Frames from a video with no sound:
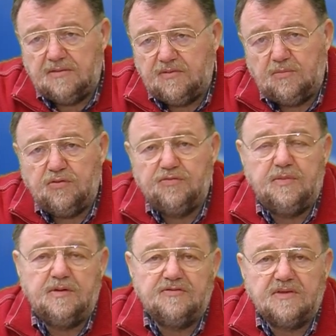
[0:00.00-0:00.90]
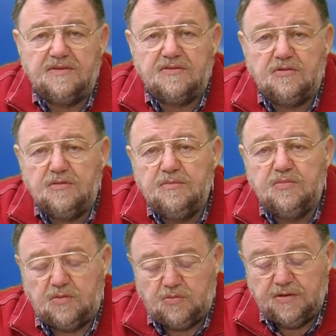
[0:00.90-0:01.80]
with an accuracy of
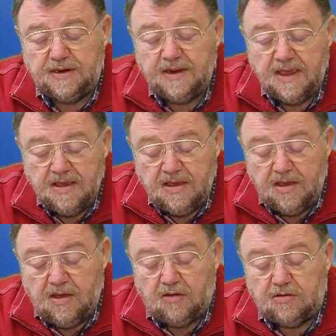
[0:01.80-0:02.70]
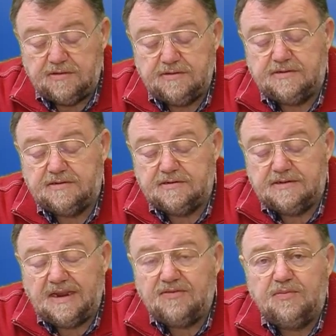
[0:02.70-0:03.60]
plus minus 3 seconds every
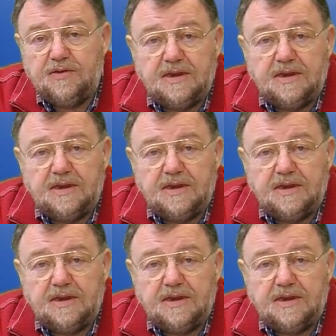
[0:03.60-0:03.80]
month.